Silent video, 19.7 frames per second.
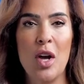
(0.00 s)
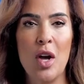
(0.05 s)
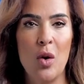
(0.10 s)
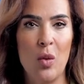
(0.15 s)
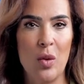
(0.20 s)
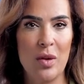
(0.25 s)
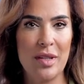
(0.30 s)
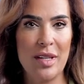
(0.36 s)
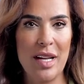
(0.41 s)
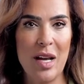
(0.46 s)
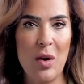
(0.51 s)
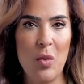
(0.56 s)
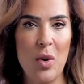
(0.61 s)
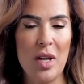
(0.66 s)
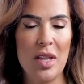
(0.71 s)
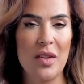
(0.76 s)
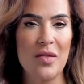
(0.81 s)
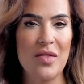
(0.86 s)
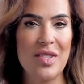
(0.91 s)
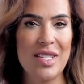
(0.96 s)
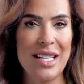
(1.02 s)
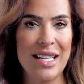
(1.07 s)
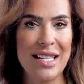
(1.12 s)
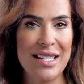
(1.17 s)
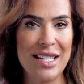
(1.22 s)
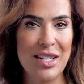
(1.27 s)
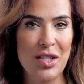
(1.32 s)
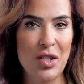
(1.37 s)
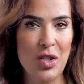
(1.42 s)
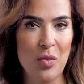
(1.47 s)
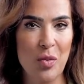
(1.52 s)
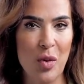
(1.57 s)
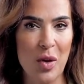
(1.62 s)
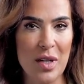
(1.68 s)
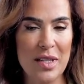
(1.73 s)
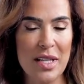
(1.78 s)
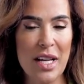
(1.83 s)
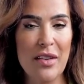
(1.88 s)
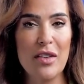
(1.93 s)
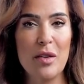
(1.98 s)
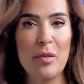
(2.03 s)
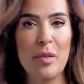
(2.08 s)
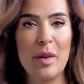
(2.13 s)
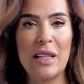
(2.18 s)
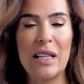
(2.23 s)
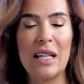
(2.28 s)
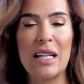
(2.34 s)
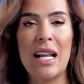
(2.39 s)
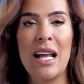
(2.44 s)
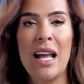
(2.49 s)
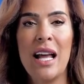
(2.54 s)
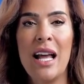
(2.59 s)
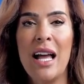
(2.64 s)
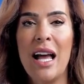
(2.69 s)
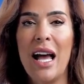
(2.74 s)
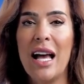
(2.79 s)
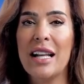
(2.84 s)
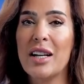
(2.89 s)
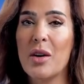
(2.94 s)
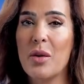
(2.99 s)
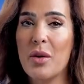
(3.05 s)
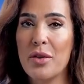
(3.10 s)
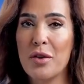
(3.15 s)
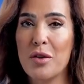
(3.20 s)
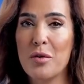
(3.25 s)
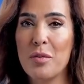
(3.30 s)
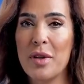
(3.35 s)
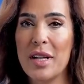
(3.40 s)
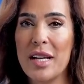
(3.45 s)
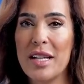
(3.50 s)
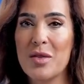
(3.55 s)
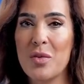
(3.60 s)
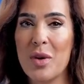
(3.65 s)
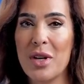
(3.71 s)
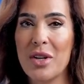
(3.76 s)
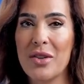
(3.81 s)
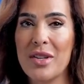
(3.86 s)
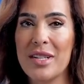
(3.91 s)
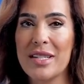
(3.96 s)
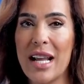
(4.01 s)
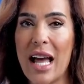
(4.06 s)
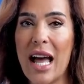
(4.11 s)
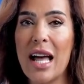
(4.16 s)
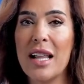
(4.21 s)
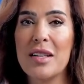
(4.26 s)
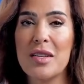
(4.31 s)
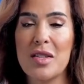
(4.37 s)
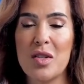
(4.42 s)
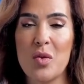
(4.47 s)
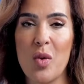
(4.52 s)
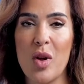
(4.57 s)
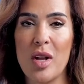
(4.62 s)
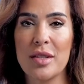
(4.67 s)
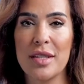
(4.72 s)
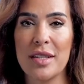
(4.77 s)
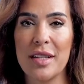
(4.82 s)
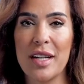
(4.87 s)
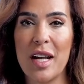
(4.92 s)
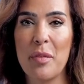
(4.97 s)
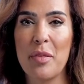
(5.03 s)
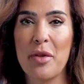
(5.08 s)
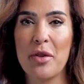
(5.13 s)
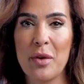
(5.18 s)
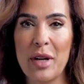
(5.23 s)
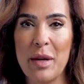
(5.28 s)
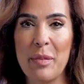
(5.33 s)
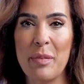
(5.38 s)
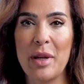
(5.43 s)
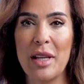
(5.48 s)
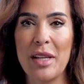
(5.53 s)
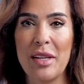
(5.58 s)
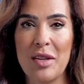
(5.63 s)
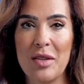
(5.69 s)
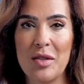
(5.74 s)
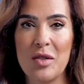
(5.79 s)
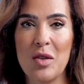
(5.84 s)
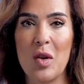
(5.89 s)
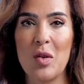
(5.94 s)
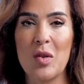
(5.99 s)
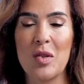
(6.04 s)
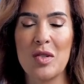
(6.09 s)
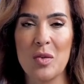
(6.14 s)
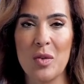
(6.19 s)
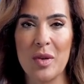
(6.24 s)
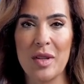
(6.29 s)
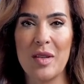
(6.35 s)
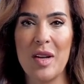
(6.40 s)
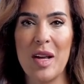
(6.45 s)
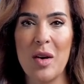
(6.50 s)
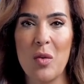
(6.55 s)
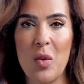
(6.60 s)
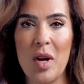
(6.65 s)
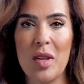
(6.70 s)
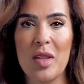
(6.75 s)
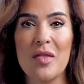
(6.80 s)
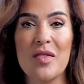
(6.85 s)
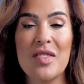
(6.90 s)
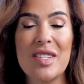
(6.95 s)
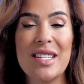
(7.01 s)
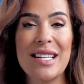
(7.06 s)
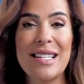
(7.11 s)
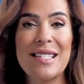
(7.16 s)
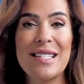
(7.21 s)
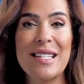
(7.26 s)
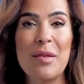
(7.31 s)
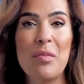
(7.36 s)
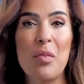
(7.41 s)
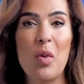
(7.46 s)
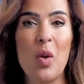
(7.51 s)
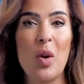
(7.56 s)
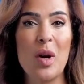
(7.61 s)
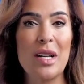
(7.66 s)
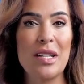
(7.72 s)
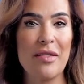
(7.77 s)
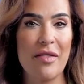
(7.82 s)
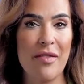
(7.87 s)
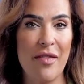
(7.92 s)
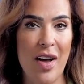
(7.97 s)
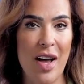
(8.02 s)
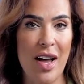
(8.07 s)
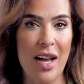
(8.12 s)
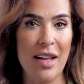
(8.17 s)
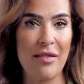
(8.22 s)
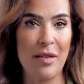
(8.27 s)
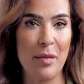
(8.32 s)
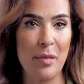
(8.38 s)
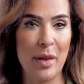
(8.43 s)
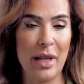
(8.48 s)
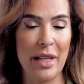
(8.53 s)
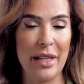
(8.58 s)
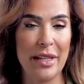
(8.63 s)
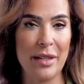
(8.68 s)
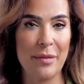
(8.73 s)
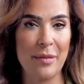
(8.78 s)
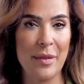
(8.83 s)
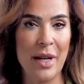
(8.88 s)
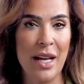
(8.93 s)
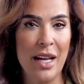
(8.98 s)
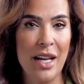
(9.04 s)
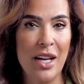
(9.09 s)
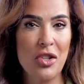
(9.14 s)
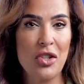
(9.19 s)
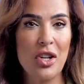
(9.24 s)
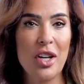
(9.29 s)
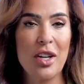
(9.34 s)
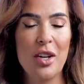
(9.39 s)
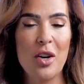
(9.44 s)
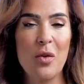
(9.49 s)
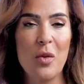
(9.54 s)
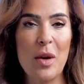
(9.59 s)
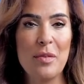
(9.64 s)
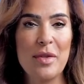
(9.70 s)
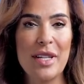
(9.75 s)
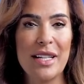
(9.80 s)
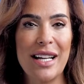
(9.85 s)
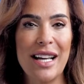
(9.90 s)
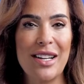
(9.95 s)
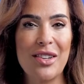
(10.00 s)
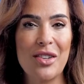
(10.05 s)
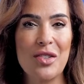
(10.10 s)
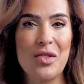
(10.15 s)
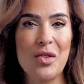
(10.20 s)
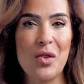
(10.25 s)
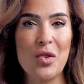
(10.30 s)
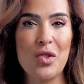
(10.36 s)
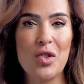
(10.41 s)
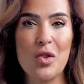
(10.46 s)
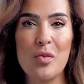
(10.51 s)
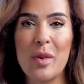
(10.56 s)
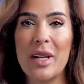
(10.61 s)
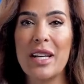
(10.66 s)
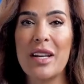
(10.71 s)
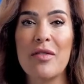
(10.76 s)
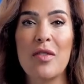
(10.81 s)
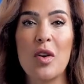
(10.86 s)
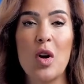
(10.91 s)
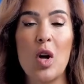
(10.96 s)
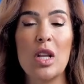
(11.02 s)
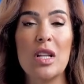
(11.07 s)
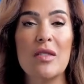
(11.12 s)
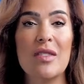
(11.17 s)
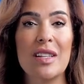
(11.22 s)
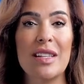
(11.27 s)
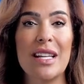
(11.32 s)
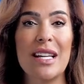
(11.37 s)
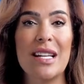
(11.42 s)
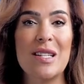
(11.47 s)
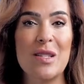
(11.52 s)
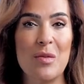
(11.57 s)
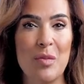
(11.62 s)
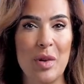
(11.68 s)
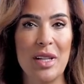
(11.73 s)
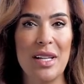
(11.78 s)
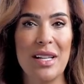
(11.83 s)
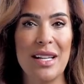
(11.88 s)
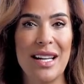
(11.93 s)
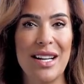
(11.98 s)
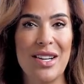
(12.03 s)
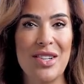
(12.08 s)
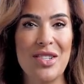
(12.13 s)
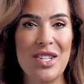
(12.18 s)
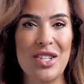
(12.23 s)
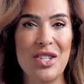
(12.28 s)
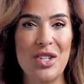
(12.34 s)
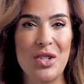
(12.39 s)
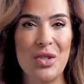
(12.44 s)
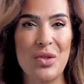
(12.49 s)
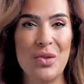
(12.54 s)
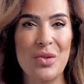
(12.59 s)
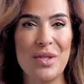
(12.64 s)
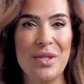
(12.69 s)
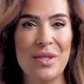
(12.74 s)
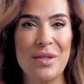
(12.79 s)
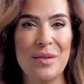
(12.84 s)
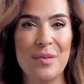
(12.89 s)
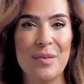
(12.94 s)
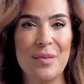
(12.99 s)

with net wealth of $62.7 billion. And our third place winner is Alice Walton, up $3 billion with net wealth of $60.5 billion. Check out our website and our social media for all of the latest billionaires news.